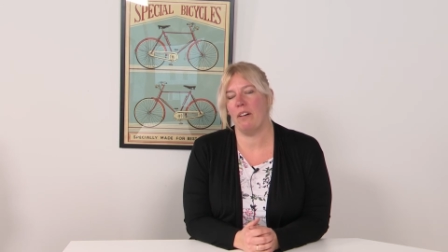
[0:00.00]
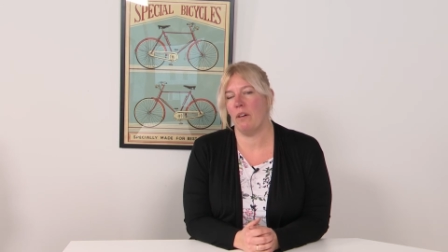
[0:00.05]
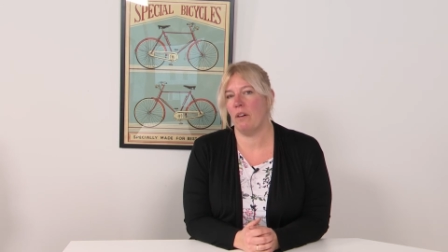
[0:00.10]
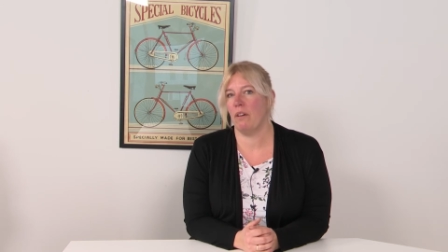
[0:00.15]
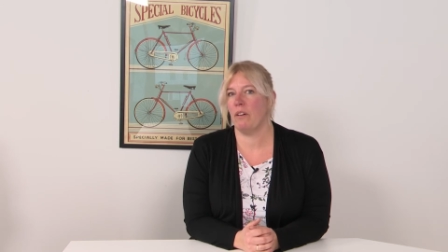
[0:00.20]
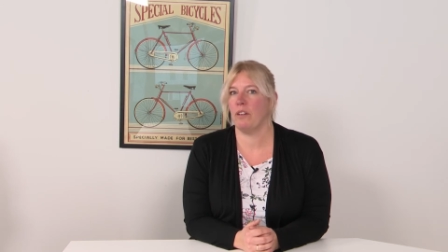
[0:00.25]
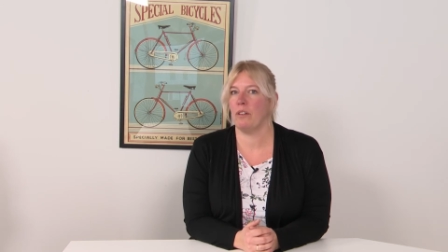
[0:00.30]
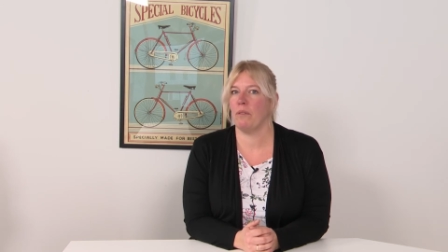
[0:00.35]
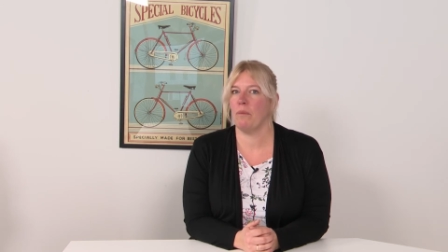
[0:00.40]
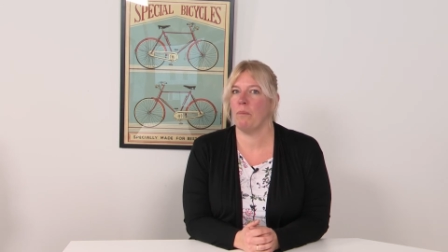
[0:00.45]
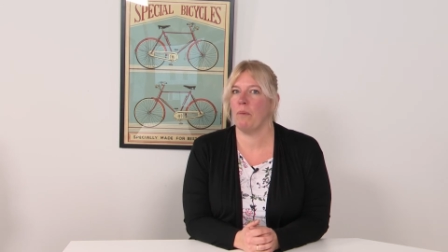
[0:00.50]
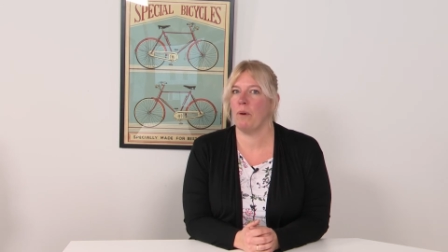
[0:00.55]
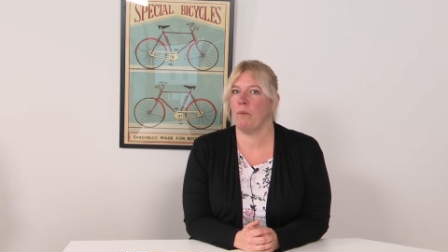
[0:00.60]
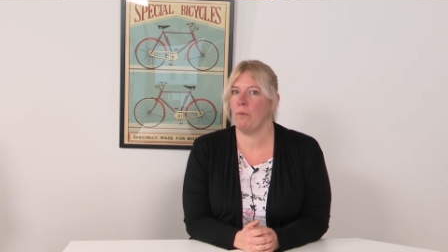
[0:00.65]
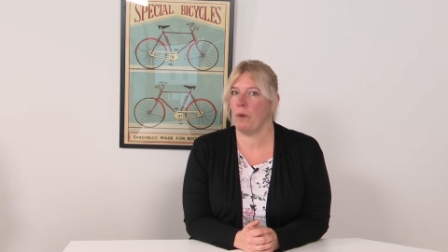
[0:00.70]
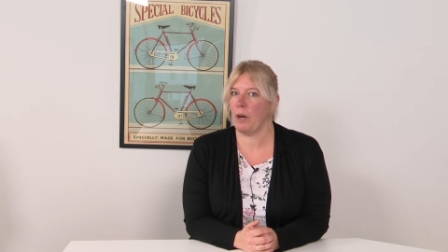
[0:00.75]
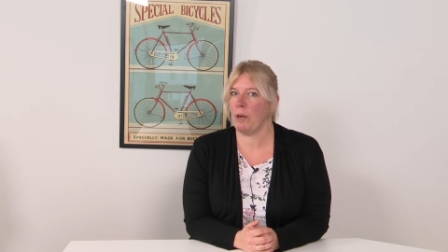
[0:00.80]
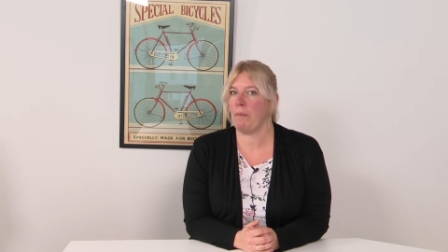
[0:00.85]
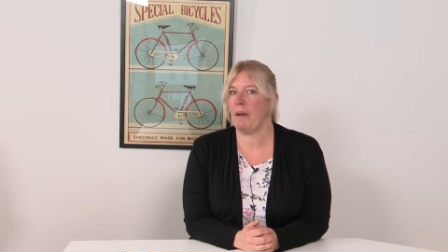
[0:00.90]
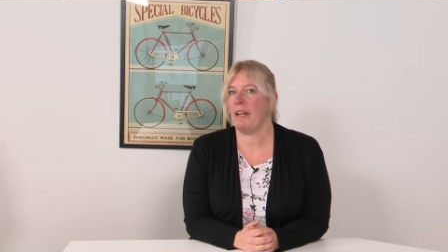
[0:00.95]
on
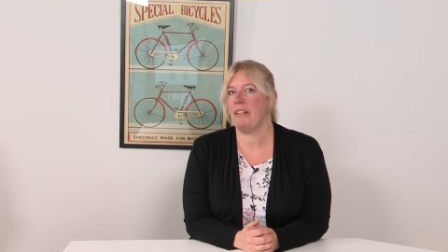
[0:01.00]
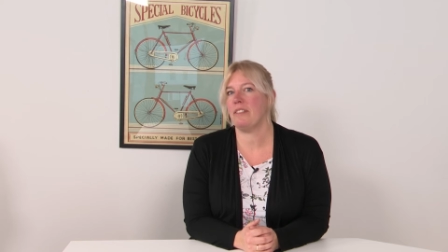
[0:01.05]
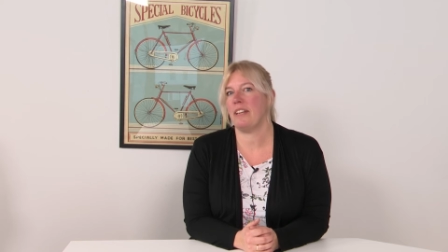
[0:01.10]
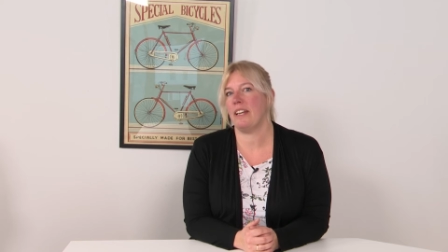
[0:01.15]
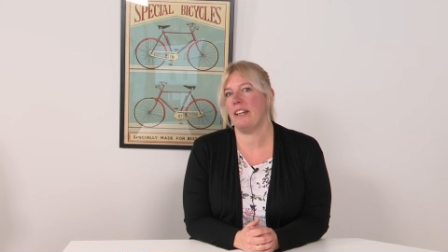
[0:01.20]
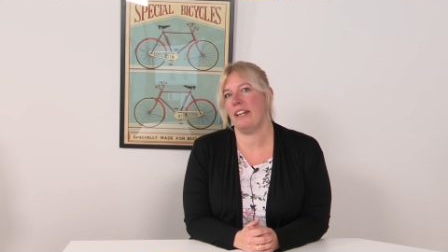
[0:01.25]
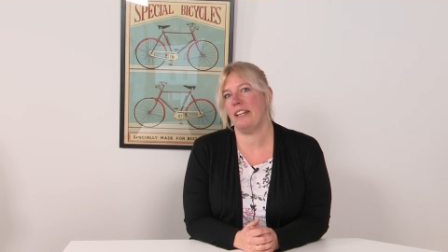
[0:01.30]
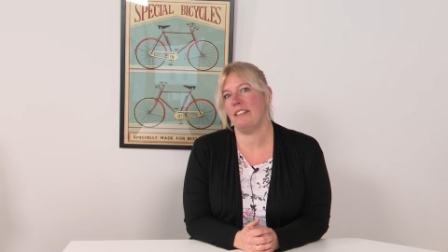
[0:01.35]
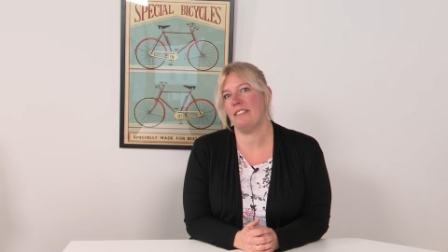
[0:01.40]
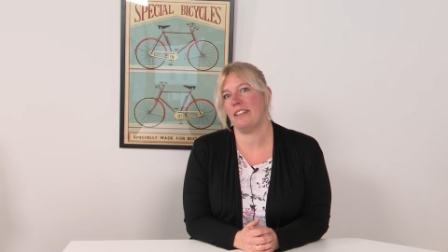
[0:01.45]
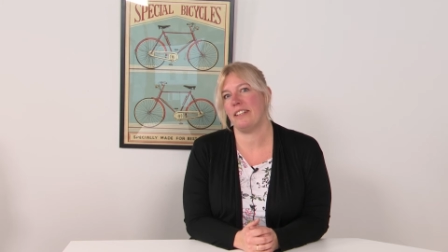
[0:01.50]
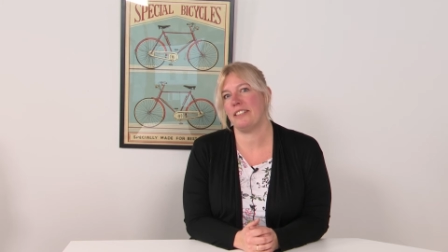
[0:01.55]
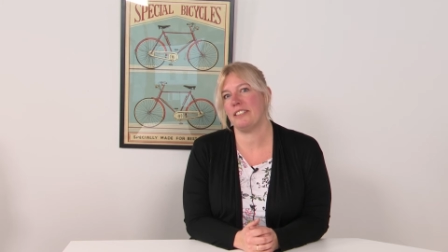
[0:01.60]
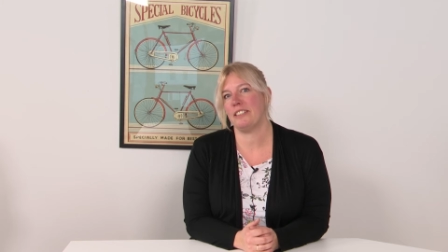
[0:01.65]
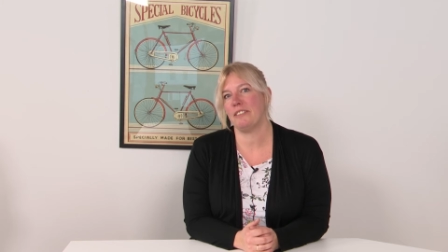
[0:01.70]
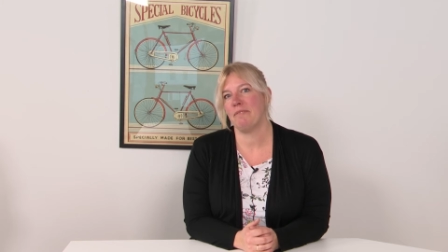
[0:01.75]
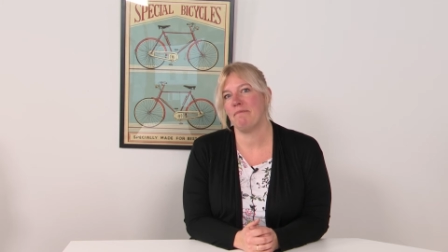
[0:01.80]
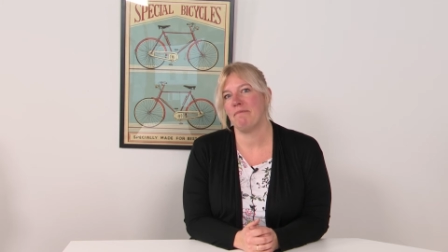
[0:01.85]
workplace analytics.